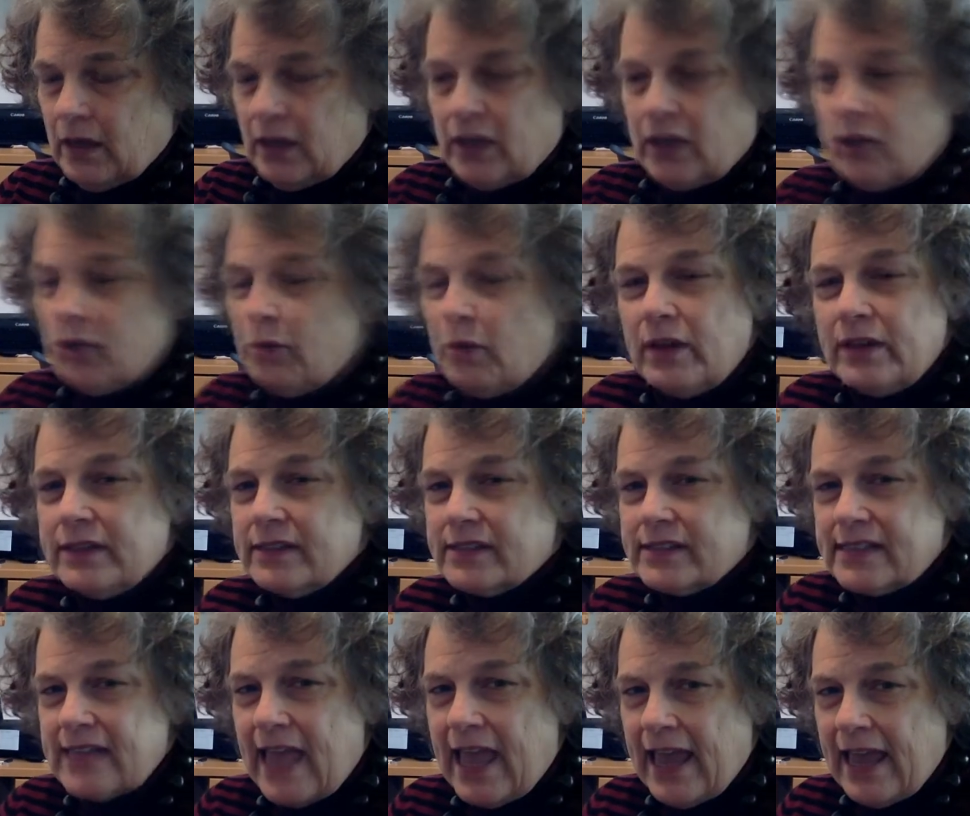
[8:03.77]
You wouldn't
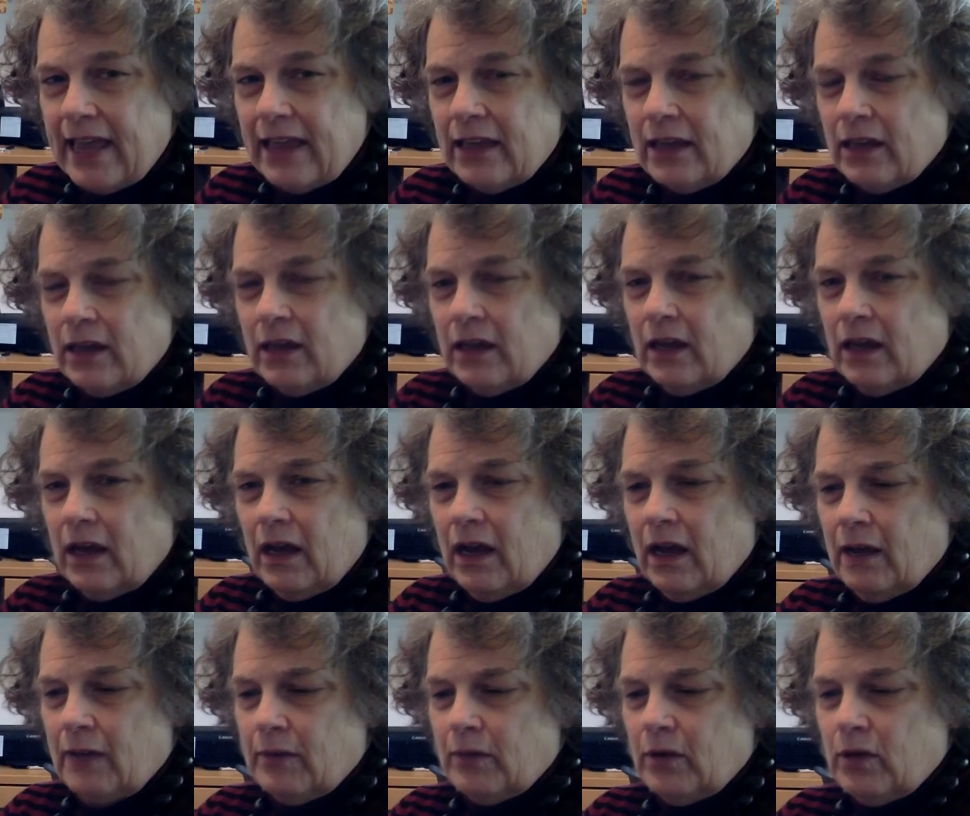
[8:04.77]
say,
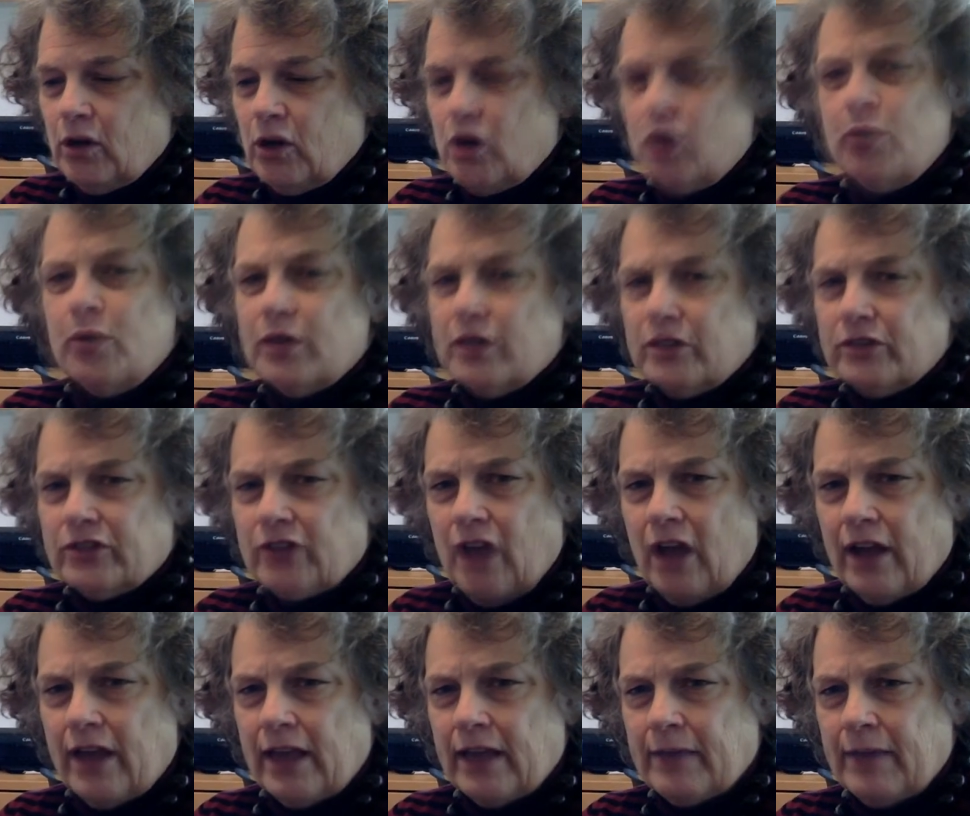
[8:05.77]
who are you
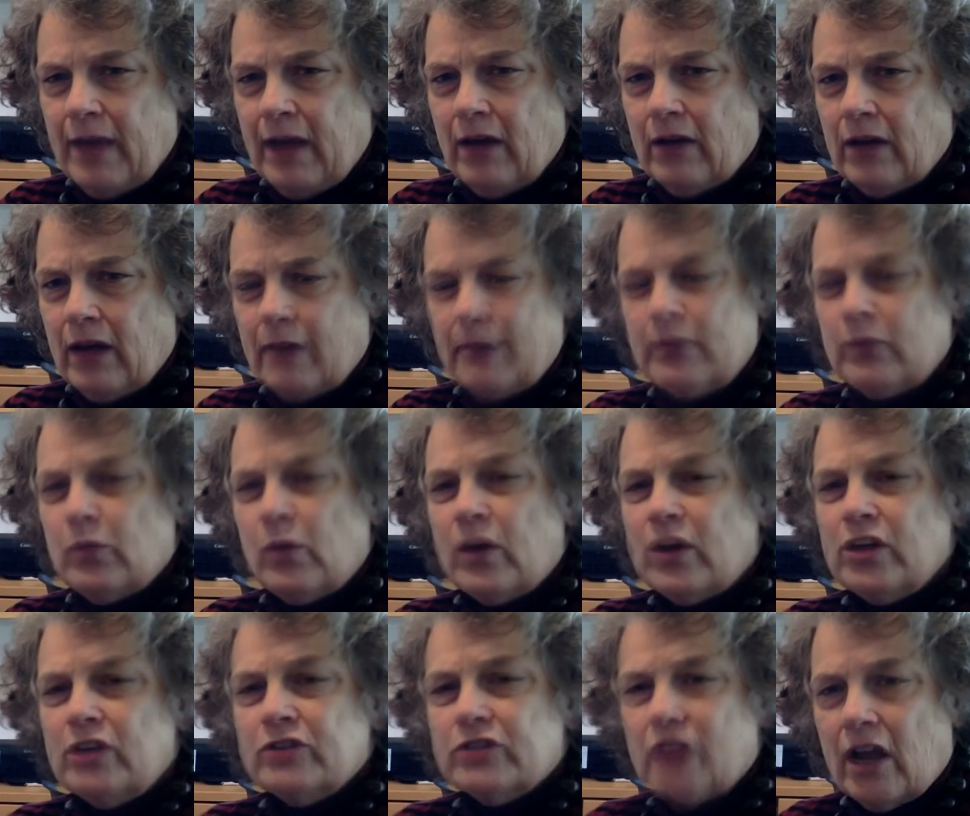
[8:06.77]
talking about? I mean, what are
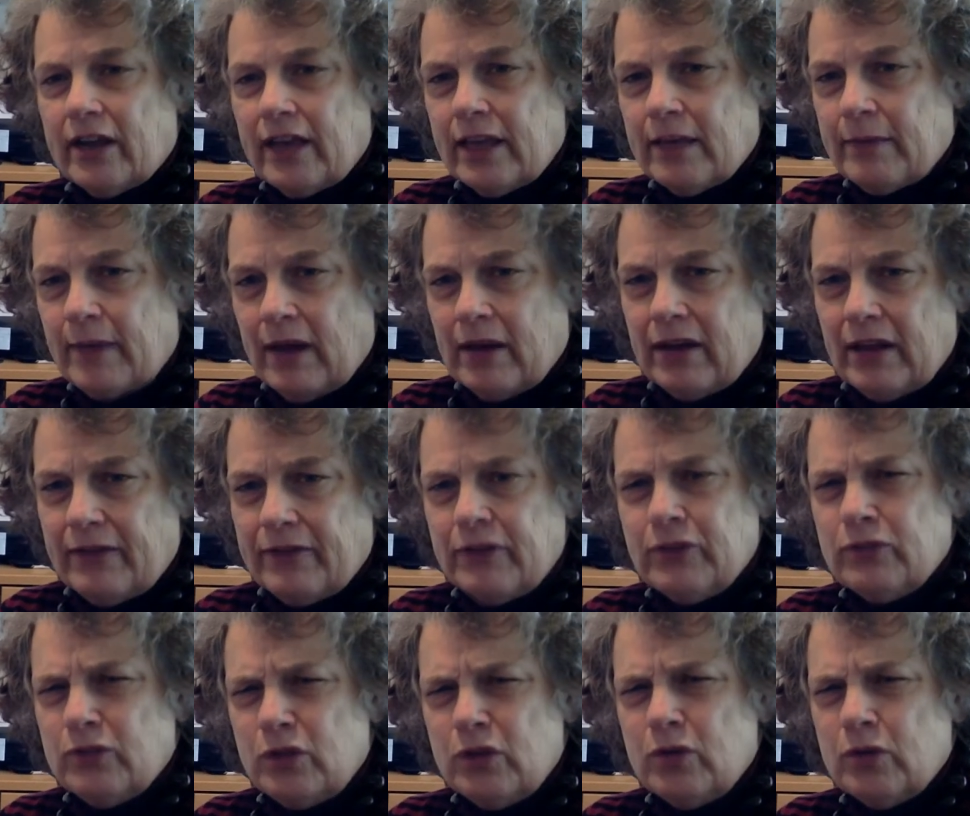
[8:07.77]
you talking about if
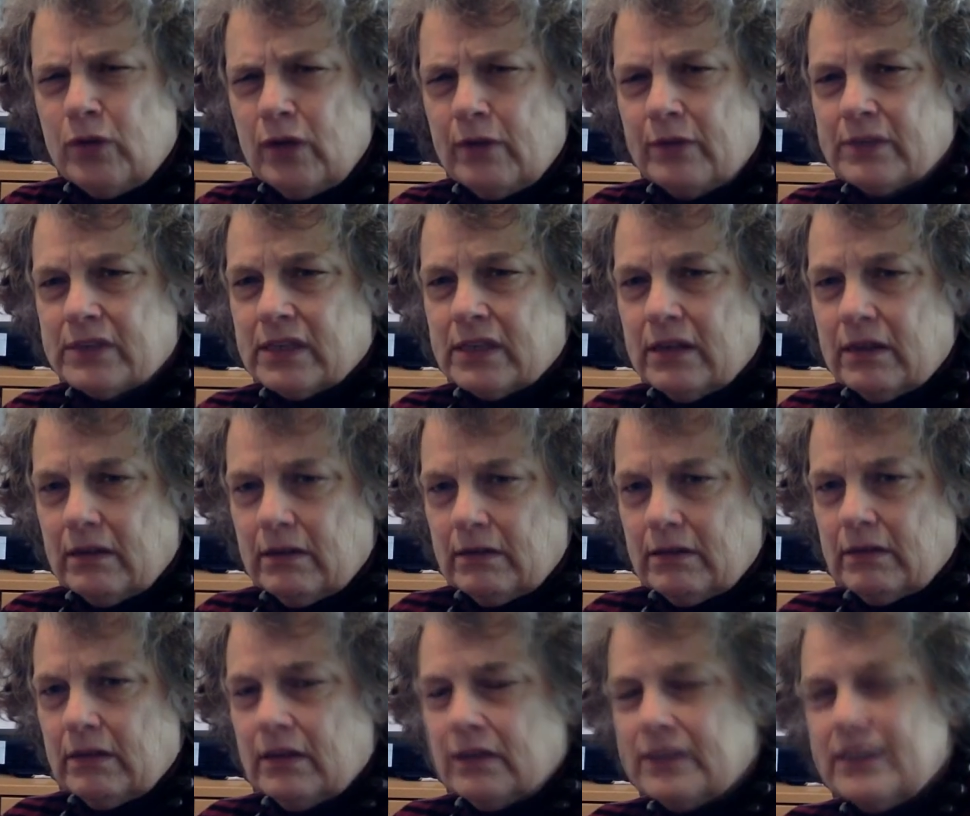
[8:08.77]
you knew it was a
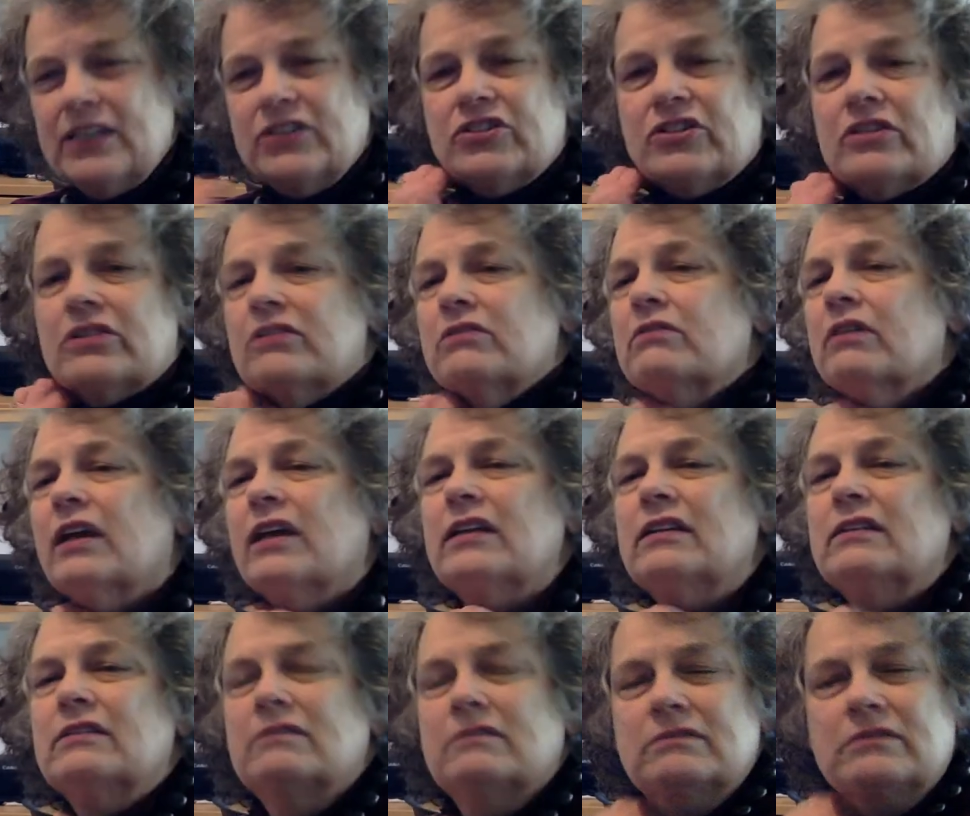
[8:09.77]
teacher, right?
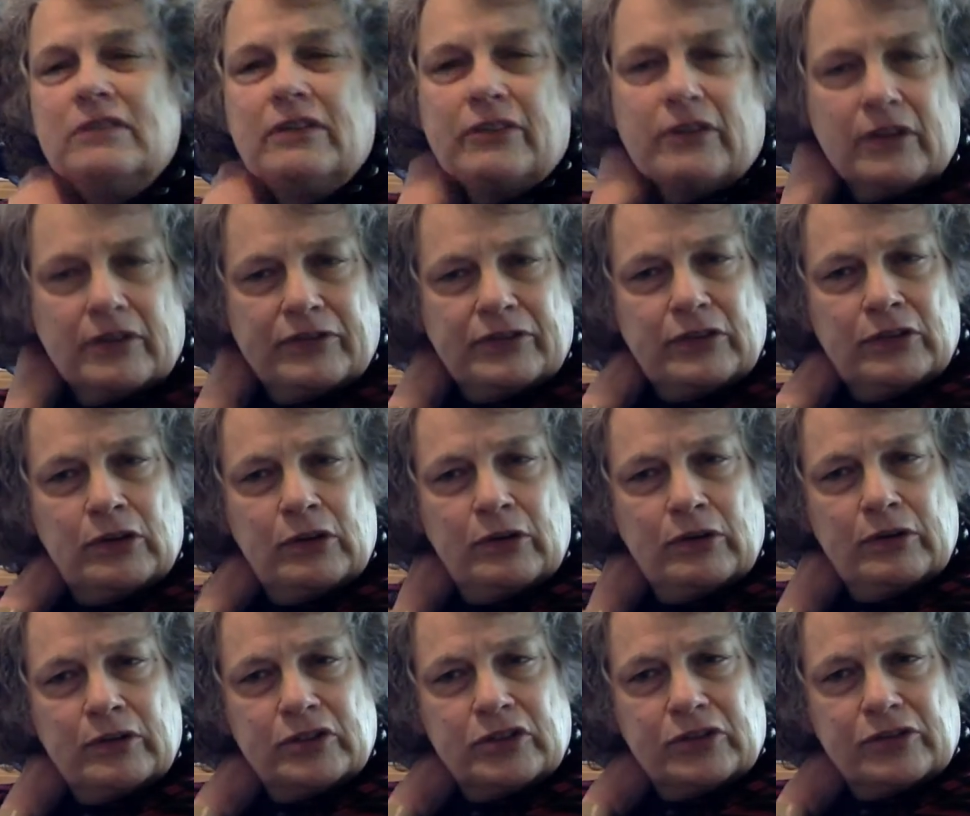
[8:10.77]
Or if you knew it
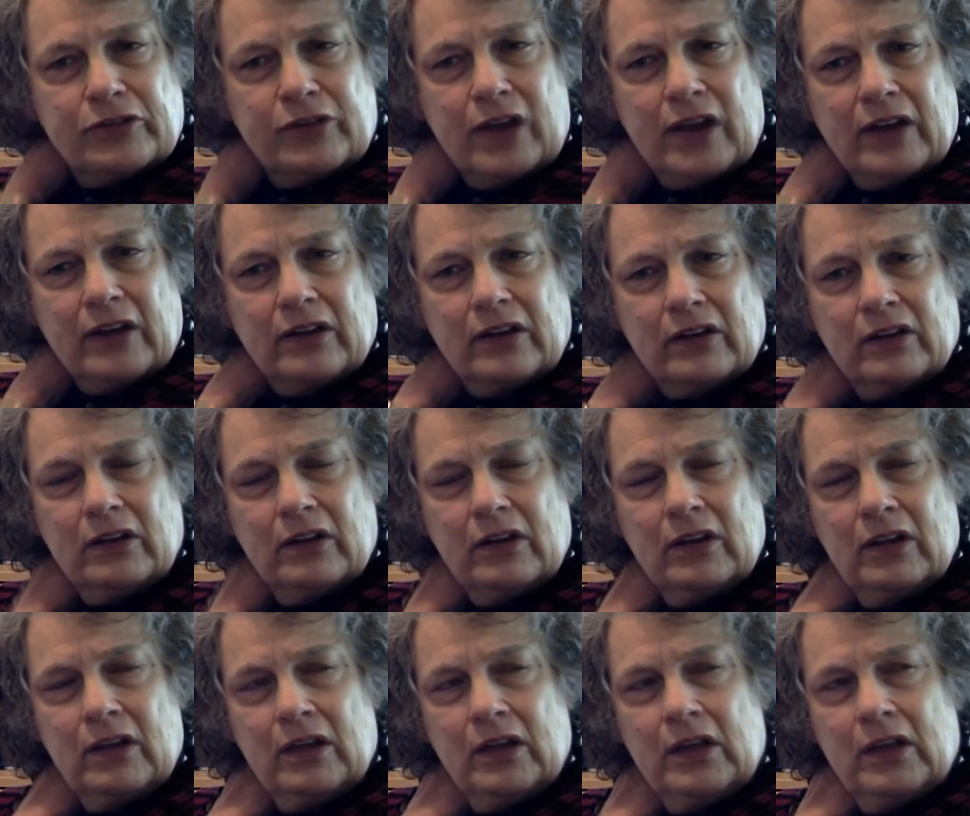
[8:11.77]
was your friend.
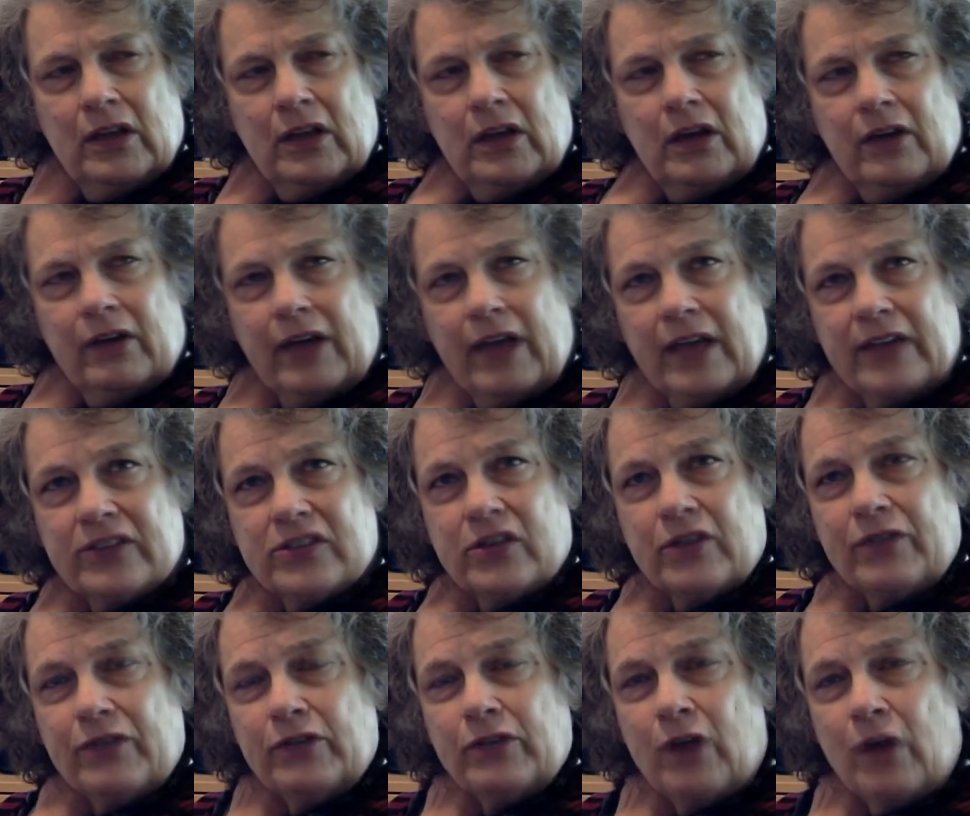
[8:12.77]
Okay, so if
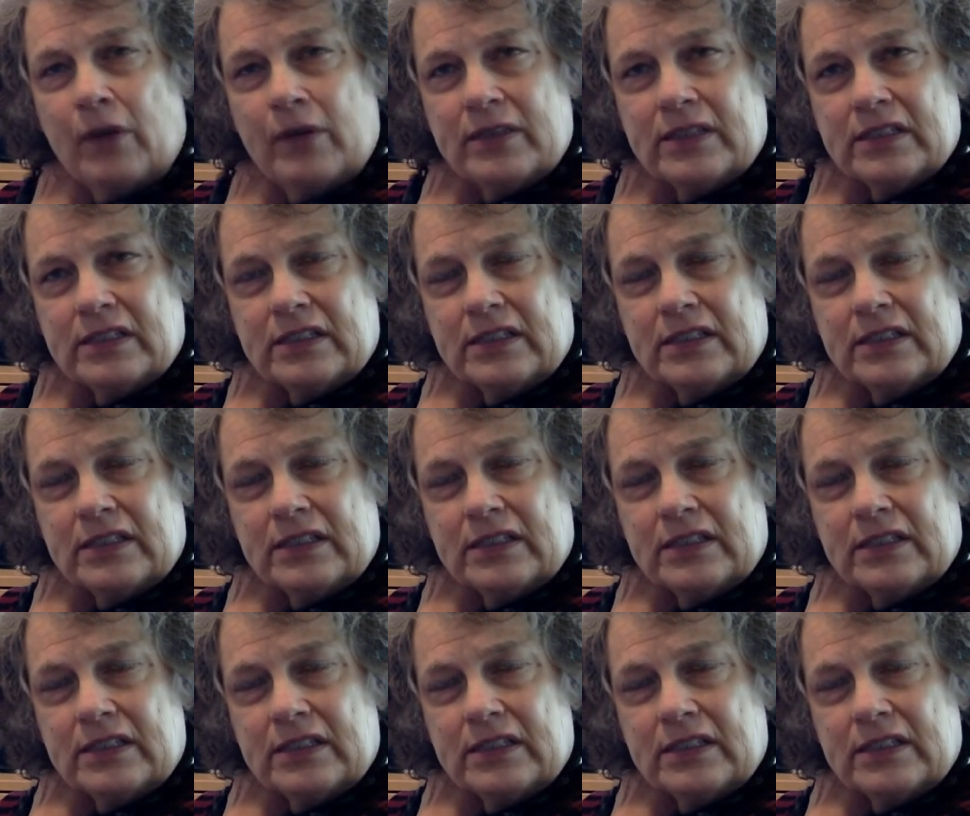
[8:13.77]
you know it's